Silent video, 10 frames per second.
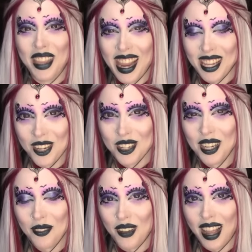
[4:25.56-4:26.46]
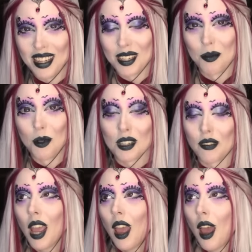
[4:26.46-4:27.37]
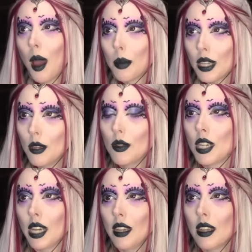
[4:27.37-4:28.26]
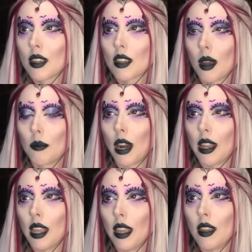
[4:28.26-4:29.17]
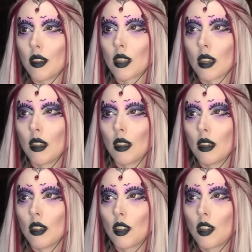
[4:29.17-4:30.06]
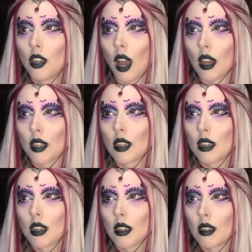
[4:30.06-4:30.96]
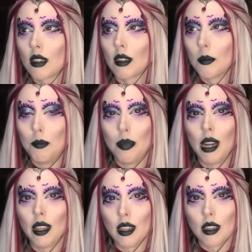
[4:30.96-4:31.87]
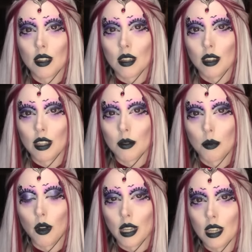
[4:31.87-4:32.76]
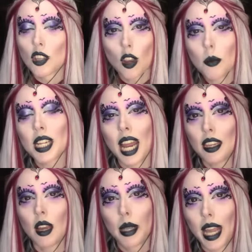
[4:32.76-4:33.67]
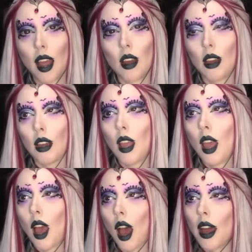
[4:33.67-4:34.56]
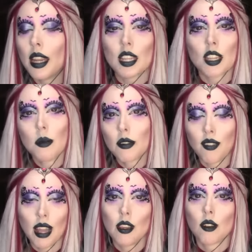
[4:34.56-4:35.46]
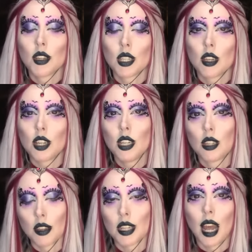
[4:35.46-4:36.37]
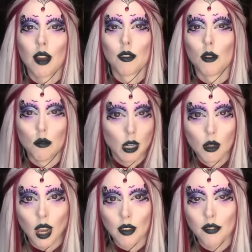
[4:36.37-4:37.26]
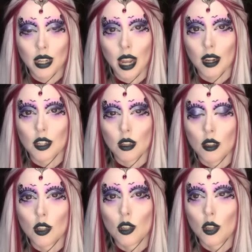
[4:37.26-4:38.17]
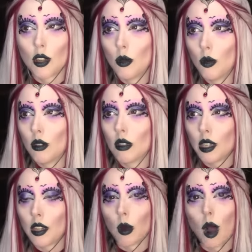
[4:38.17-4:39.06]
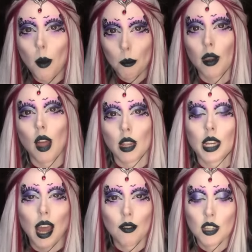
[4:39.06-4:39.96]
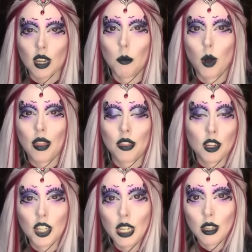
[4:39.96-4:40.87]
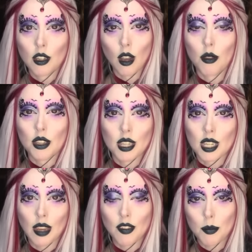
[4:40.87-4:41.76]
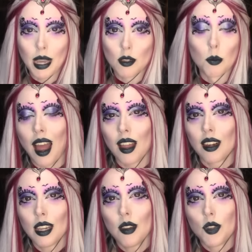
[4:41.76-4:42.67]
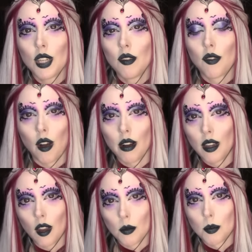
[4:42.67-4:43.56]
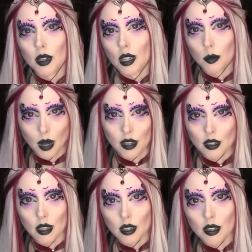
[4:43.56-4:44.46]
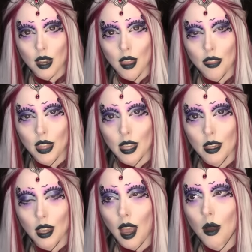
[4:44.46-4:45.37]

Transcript: They're usually fairly supportive. But Eugenia's subreddit is just bilious at this point. There's so much hate coming at her. And it seems fairly obvious that she doesn't have the real life connections to, you know, unplug and have somewhere that she can go that's a safe space. That leaves you very open to predators, I think.